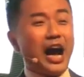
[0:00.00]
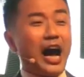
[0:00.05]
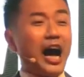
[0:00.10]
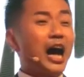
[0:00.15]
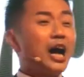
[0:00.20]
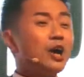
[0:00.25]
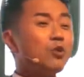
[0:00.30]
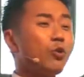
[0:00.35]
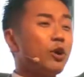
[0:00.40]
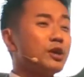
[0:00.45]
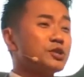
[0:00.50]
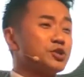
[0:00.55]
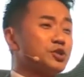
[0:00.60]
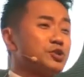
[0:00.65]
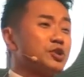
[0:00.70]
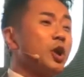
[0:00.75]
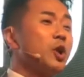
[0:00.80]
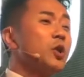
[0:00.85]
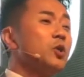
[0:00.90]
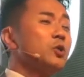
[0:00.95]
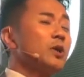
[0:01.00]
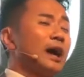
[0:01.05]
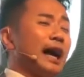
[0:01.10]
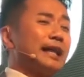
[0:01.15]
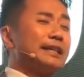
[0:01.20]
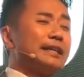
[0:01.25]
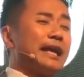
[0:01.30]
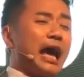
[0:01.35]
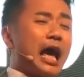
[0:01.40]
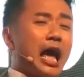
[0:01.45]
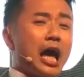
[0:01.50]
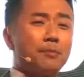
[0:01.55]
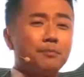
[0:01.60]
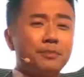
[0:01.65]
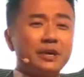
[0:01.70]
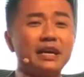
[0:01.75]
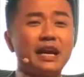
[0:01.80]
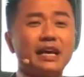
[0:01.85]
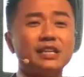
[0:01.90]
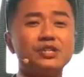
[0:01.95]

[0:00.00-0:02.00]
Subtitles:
I was so unhappy